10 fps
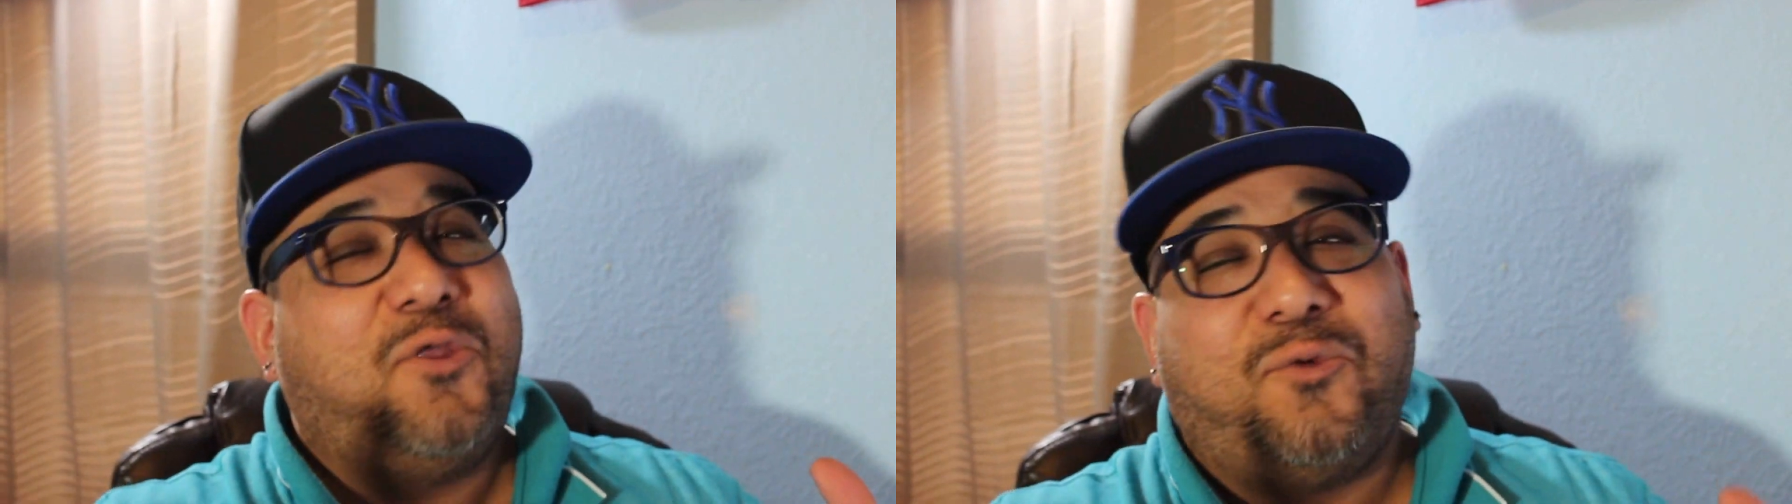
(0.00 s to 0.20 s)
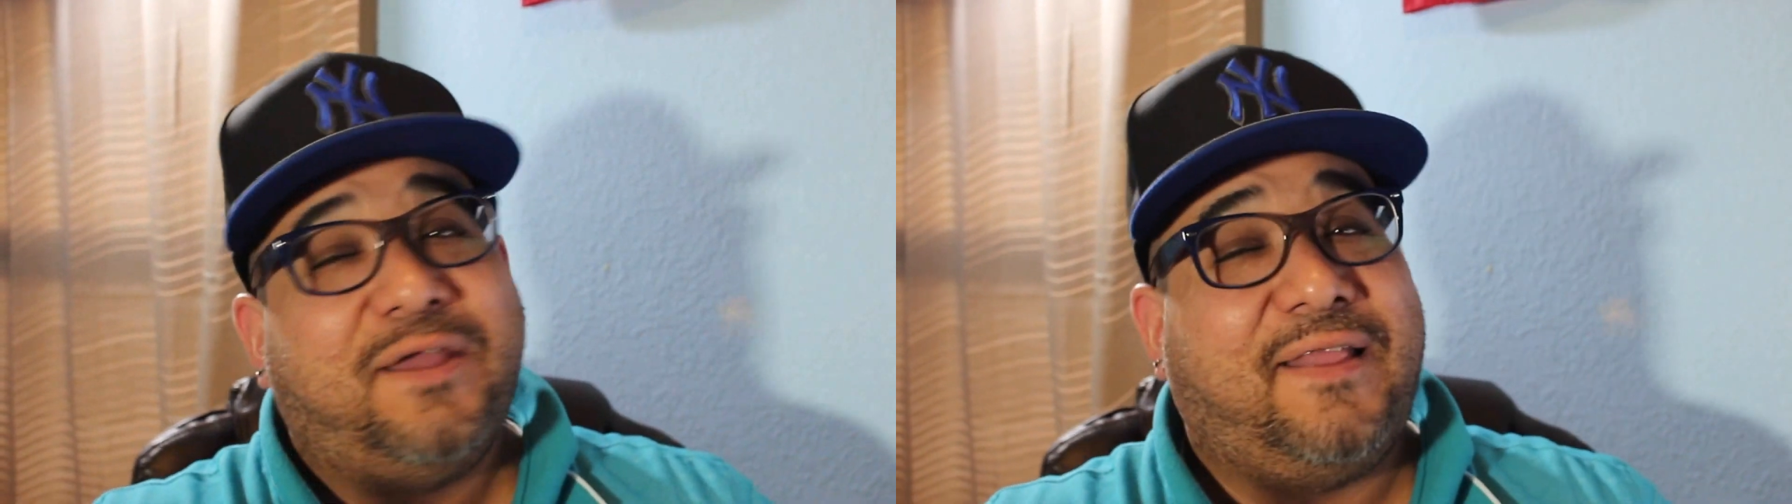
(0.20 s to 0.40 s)

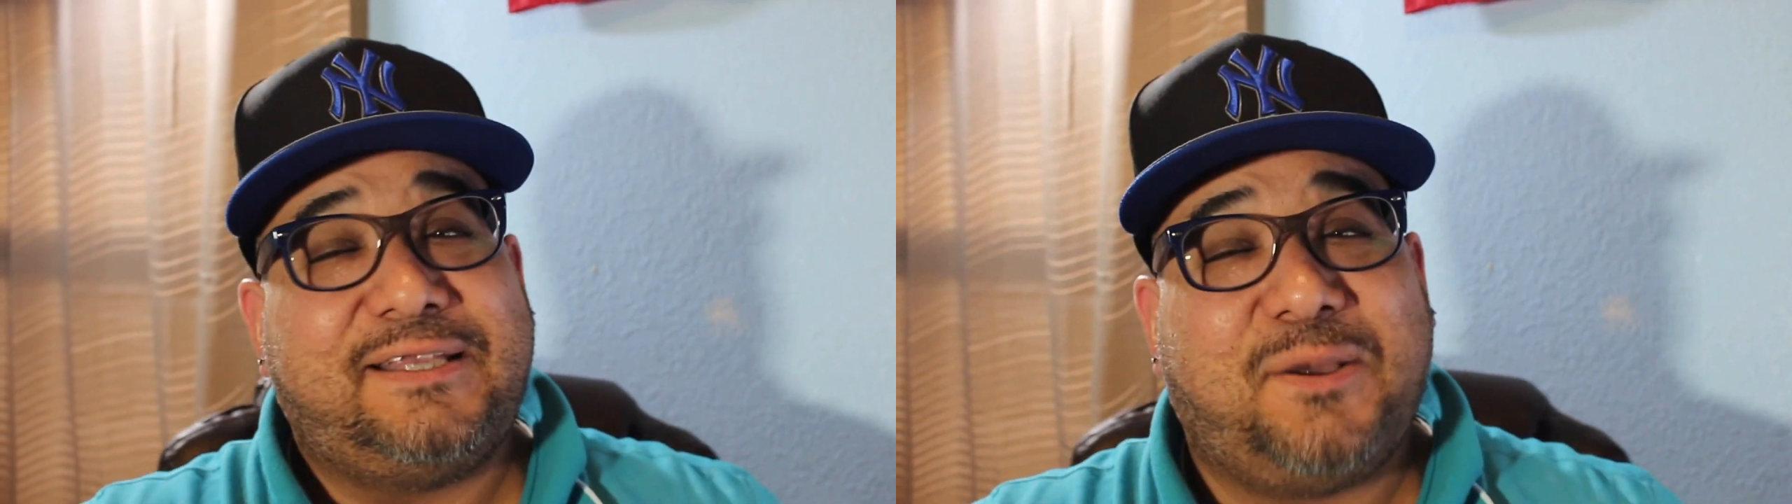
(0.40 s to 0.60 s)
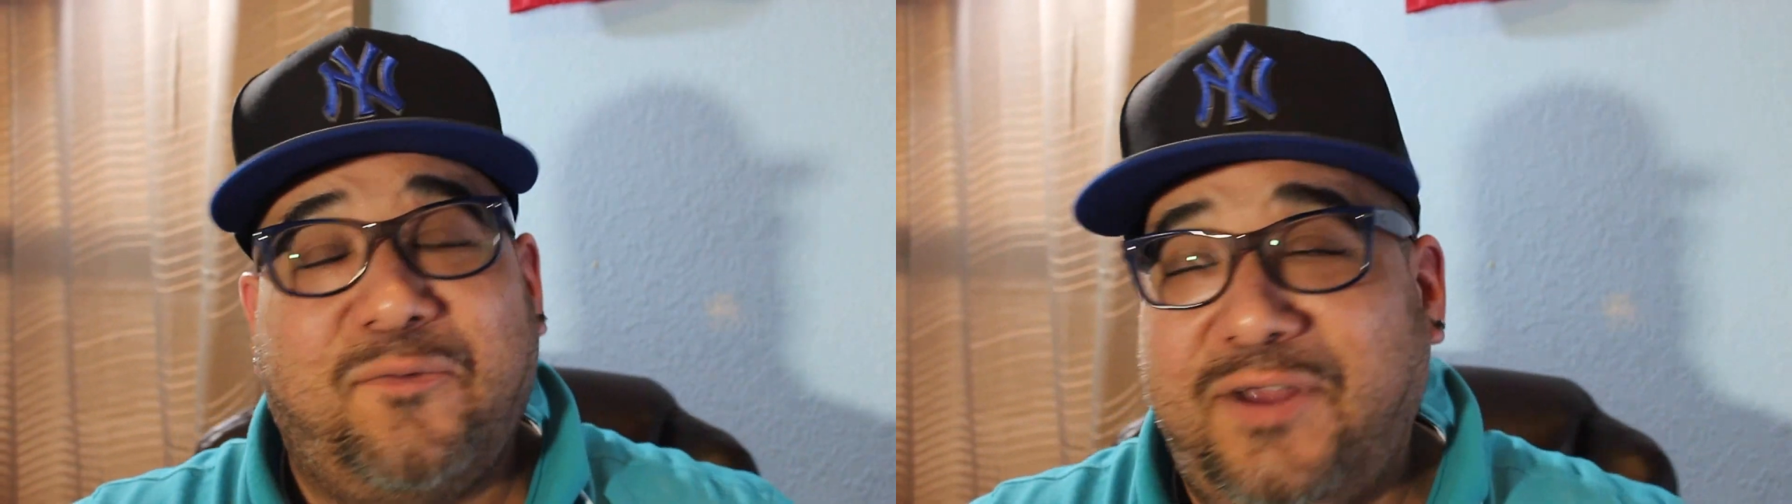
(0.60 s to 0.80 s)
or 3 of the
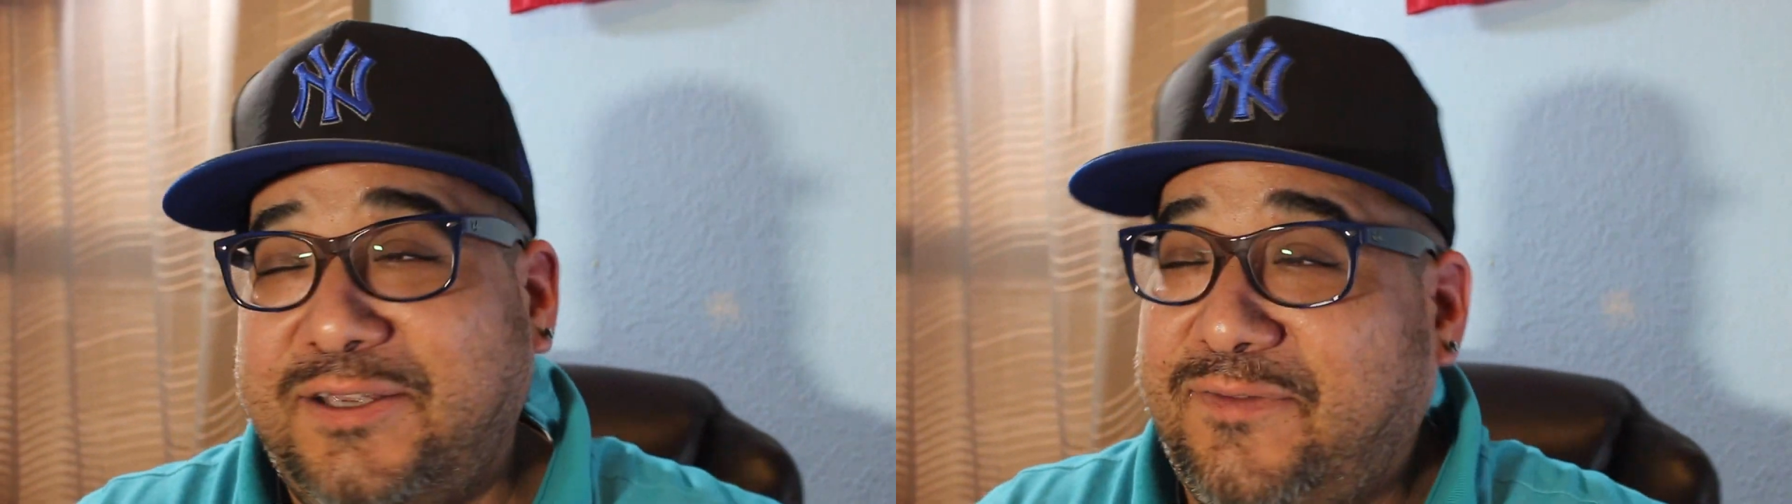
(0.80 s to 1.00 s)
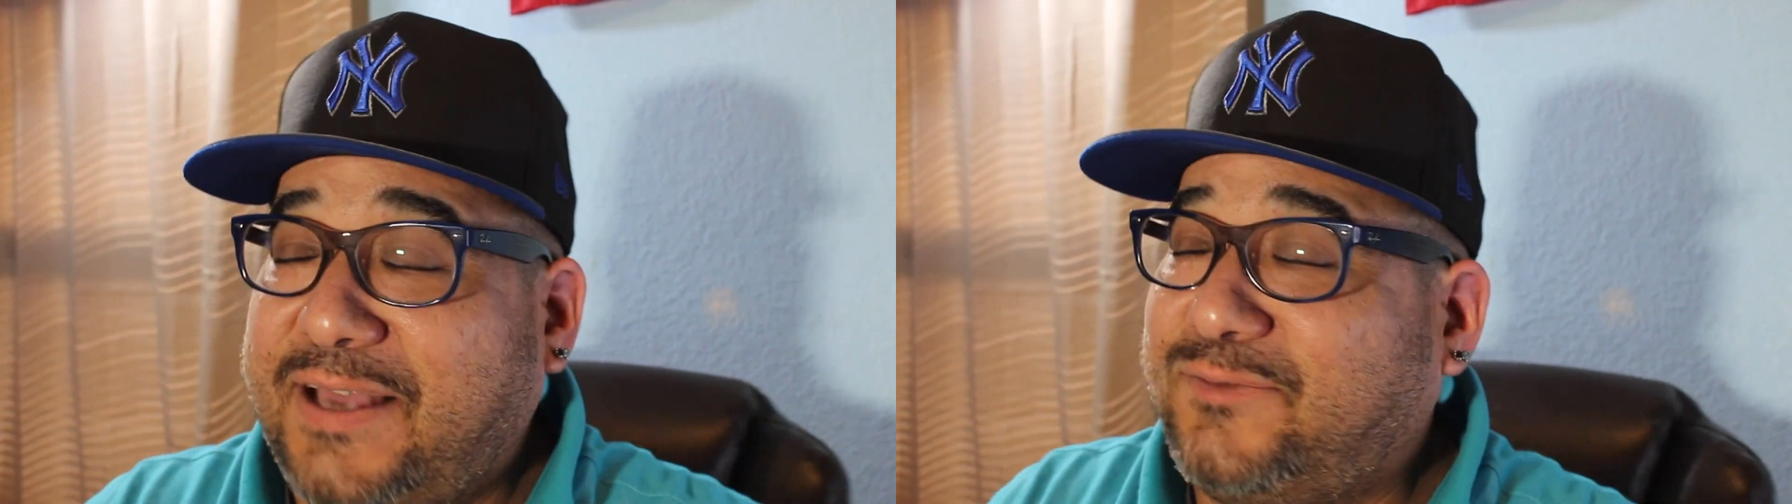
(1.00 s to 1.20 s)
last couple
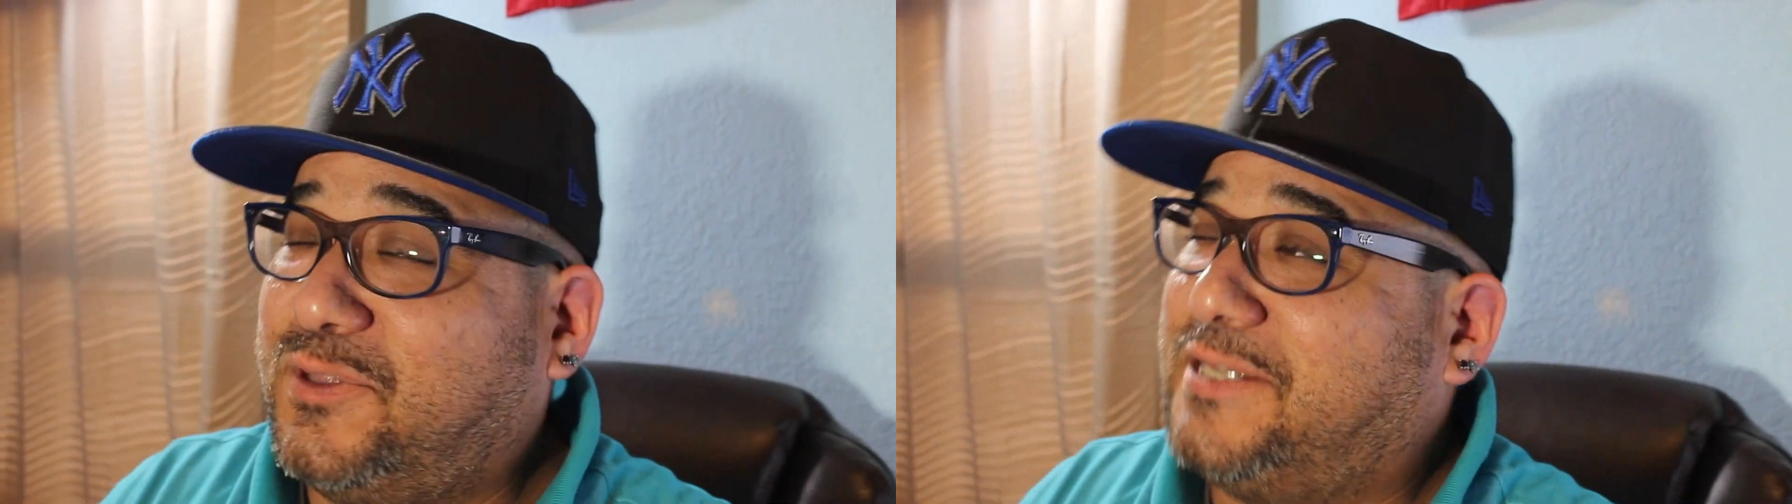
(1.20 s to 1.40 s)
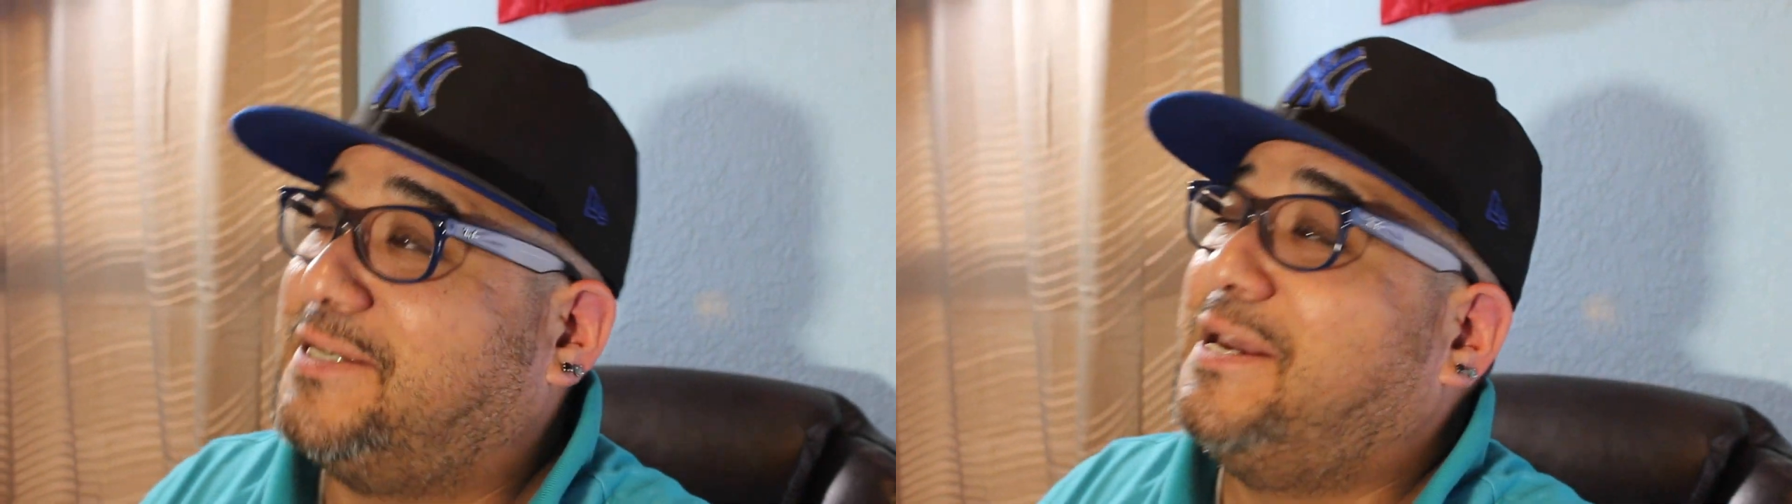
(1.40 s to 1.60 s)
videos I've asked
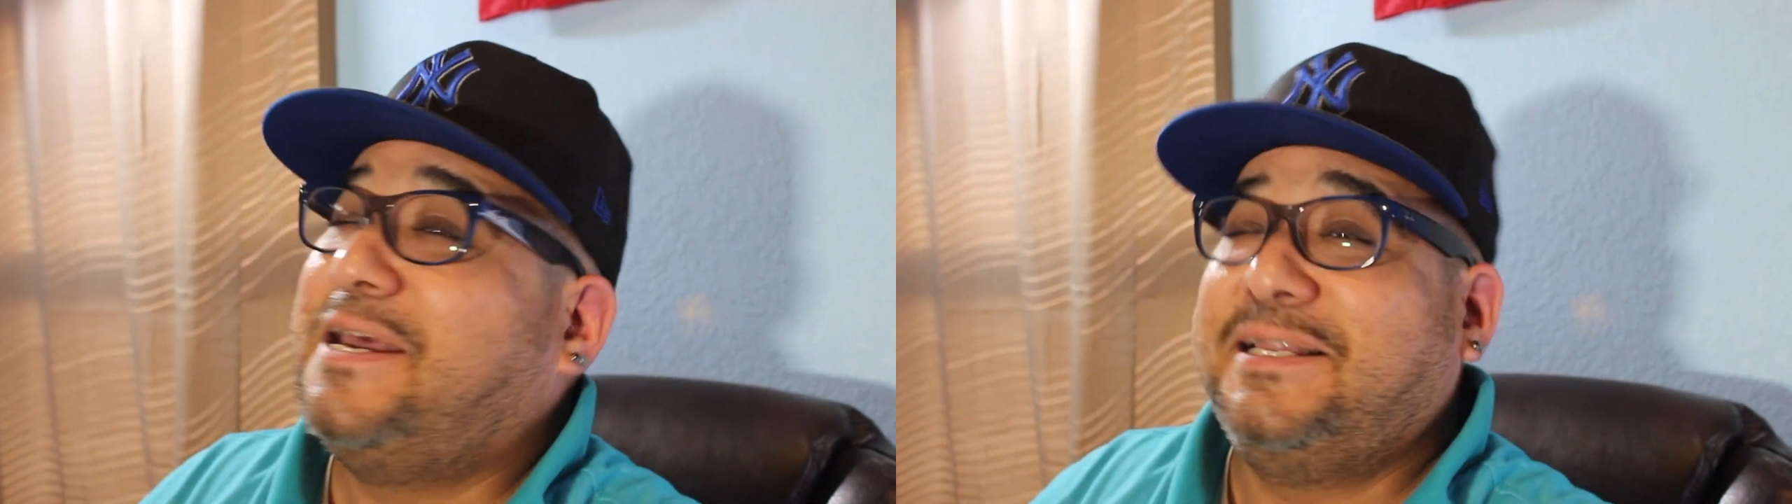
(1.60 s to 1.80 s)
for this.